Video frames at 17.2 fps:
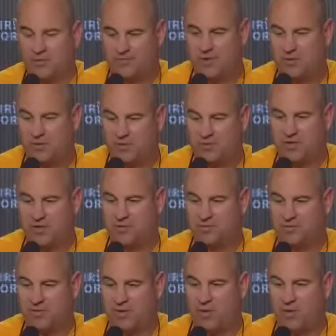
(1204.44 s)
focused
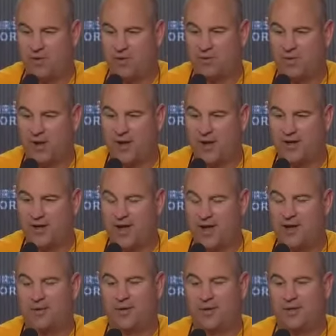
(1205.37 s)
on Florida right
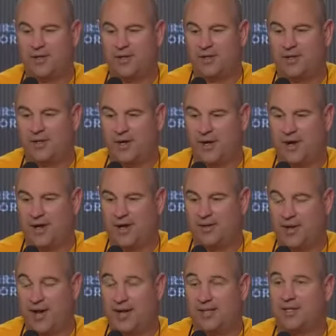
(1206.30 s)
now,
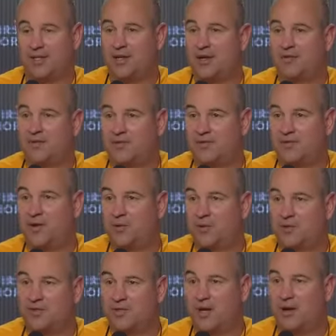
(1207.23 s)
and that's enough to
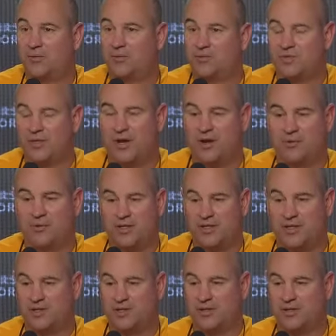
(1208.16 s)
focus on. So
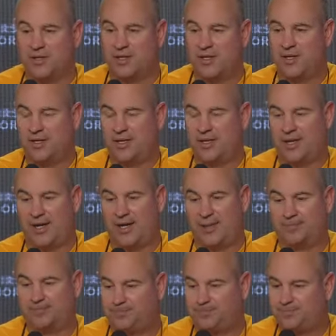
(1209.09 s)
listen,
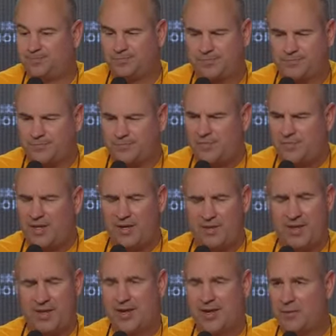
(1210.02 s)

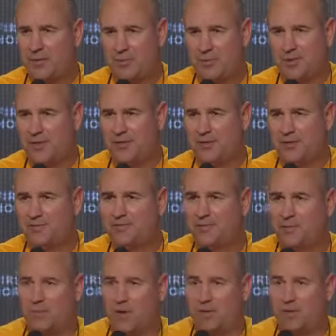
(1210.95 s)
they got a really good
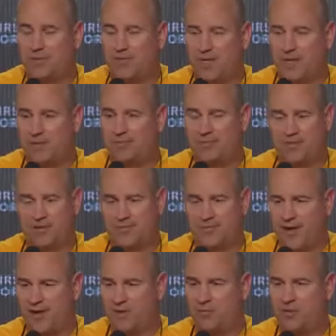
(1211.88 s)
football team. They're
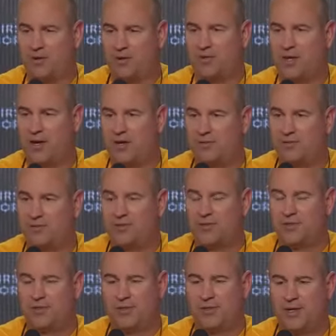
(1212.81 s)
very well
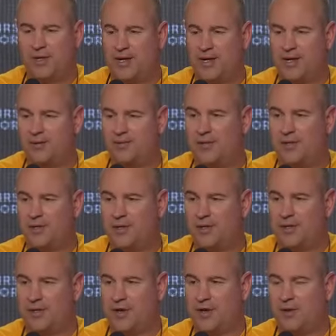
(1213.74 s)
coached,
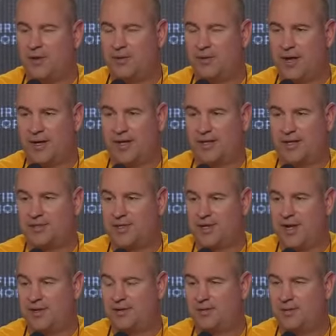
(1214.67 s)
you know, and like I
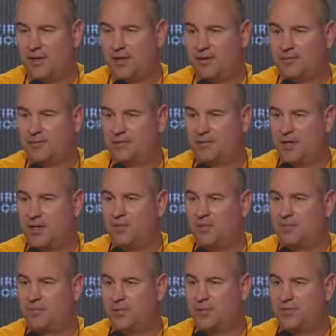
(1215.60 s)
said,
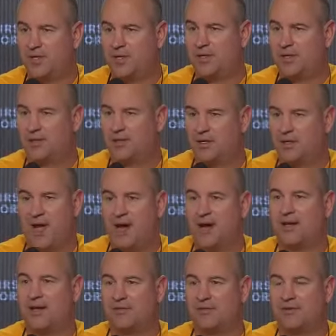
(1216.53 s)
they'll present a
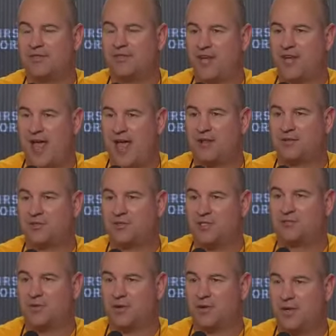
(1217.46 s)
lot of different
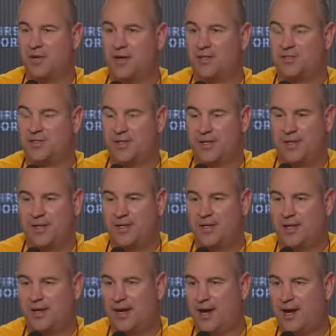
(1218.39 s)
challenges for us,
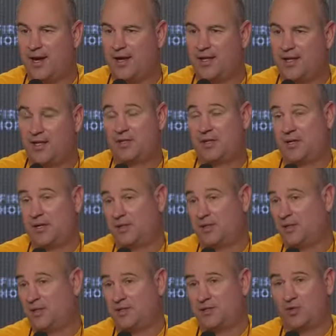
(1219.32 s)

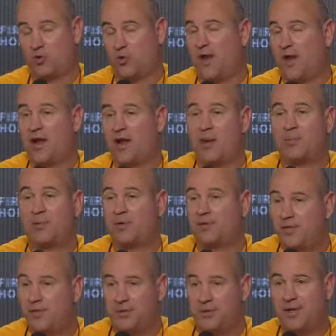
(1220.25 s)
and it's a great
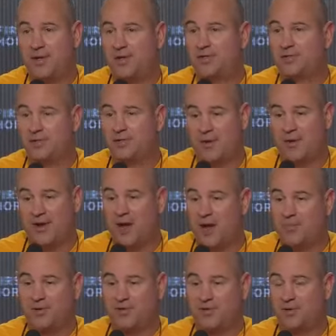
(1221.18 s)
opportunity. It's a great
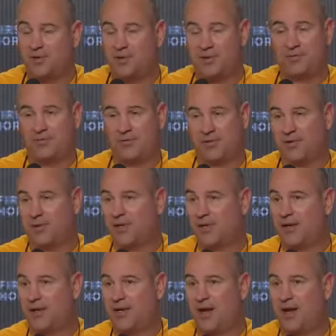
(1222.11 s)
opportunity for
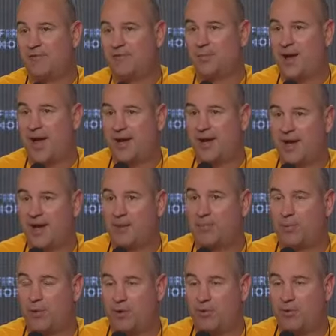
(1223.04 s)
everybody in our
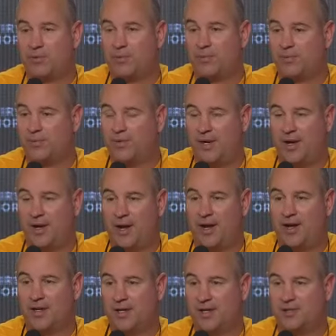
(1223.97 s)
program,
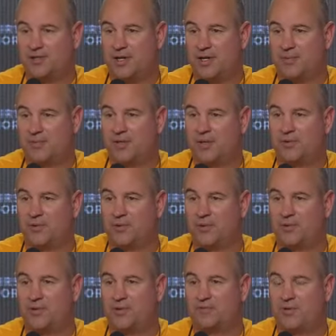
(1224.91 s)
and it's something that we're
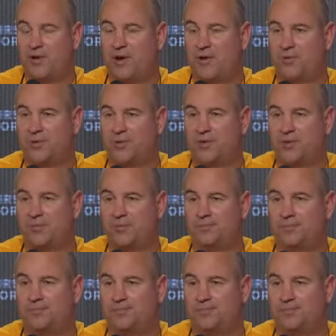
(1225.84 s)
looking forward to.